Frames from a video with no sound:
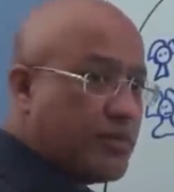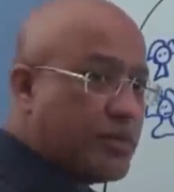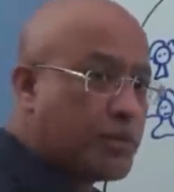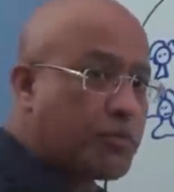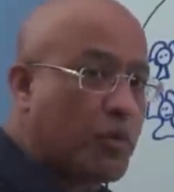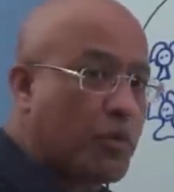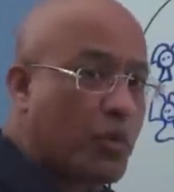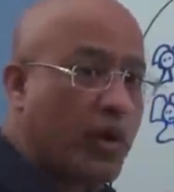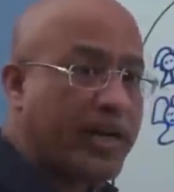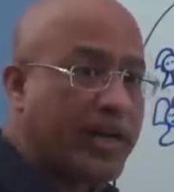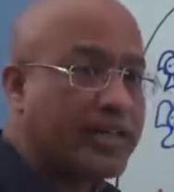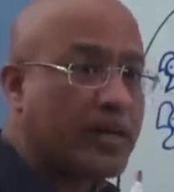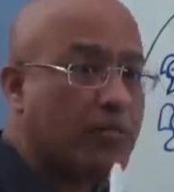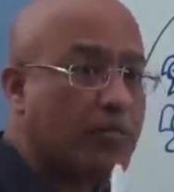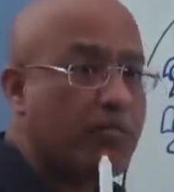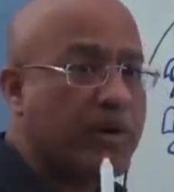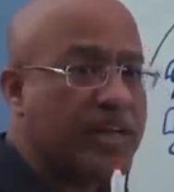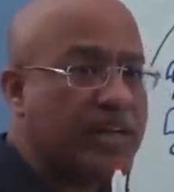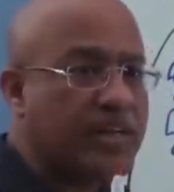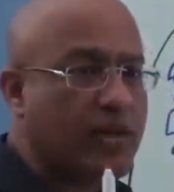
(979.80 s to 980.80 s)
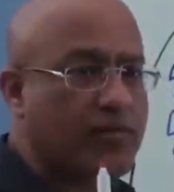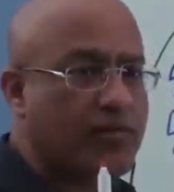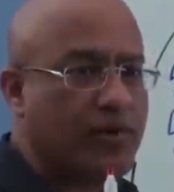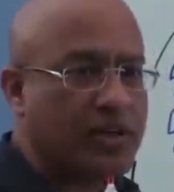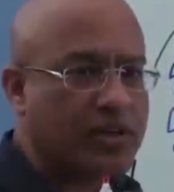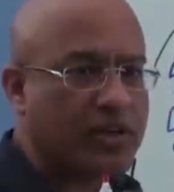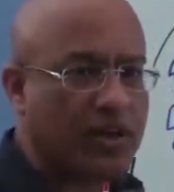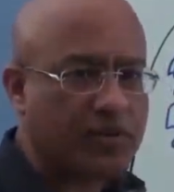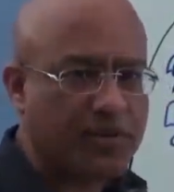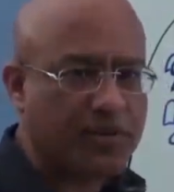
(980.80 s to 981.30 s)
which provide the major
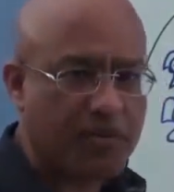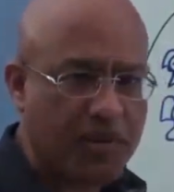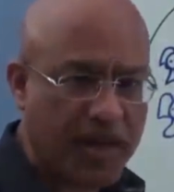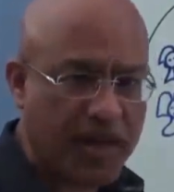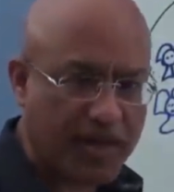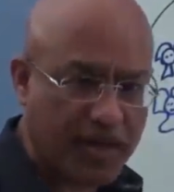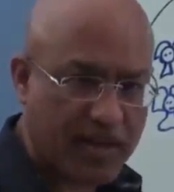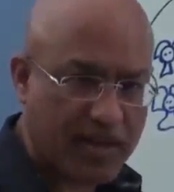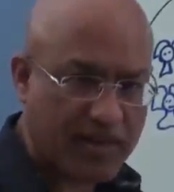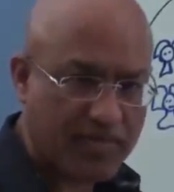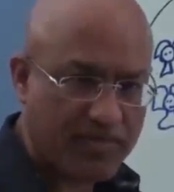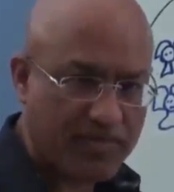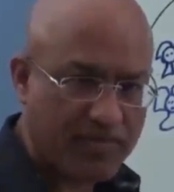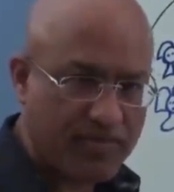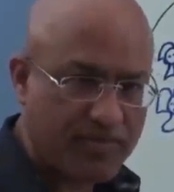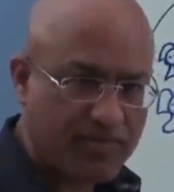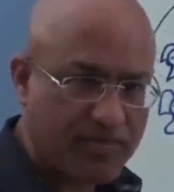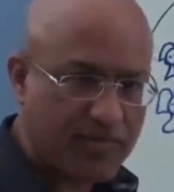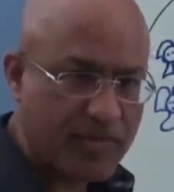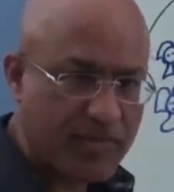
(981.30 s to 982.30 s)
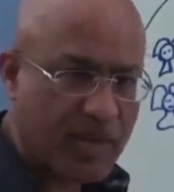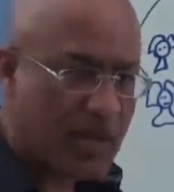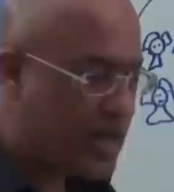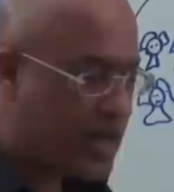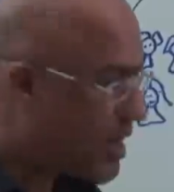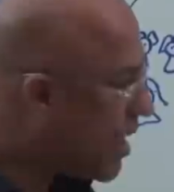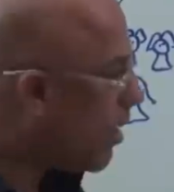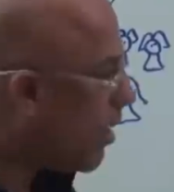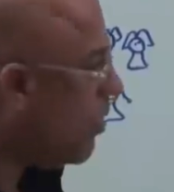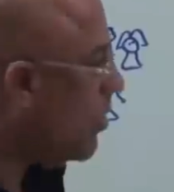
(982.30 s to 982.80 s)
function of the barrier.
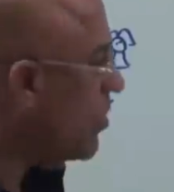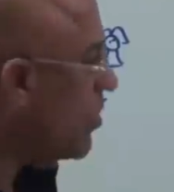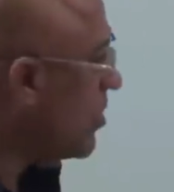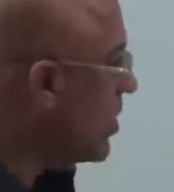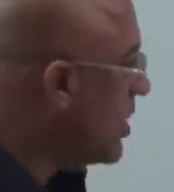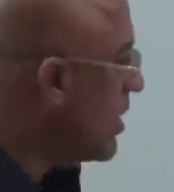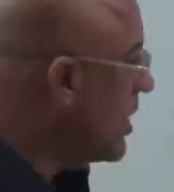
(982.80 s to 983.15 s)
Now,